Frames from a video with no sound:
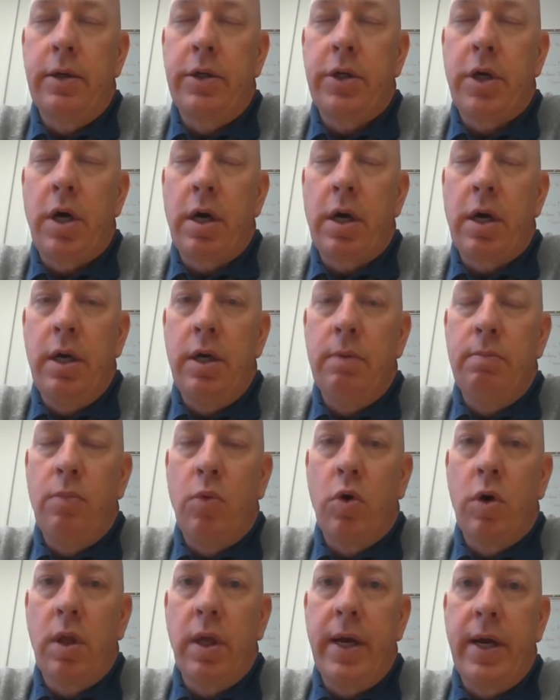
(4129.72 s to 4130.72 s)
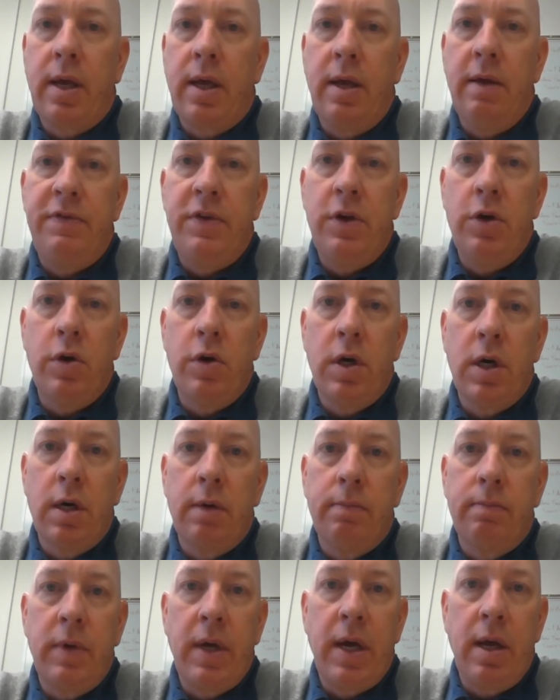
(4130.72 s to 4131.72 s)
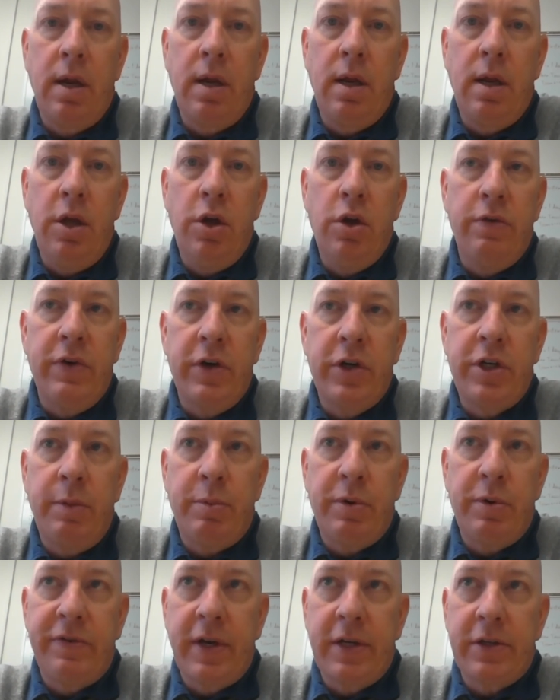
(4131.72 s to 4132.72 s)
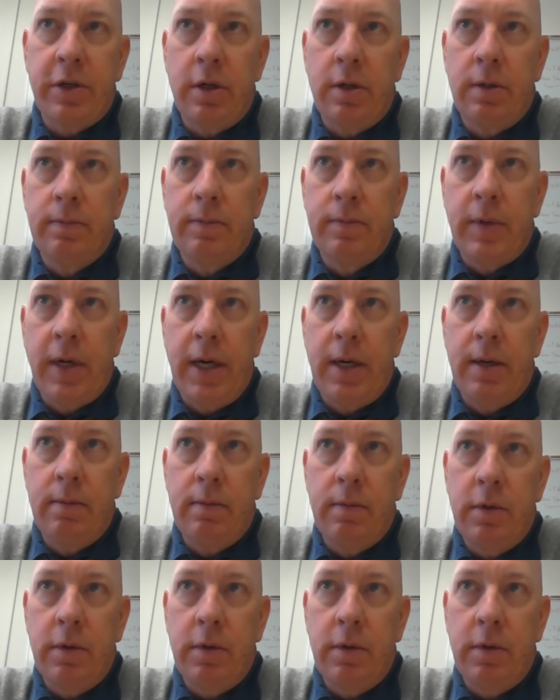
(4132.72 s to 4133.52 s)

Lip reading: talking more like if you're a university professor, right?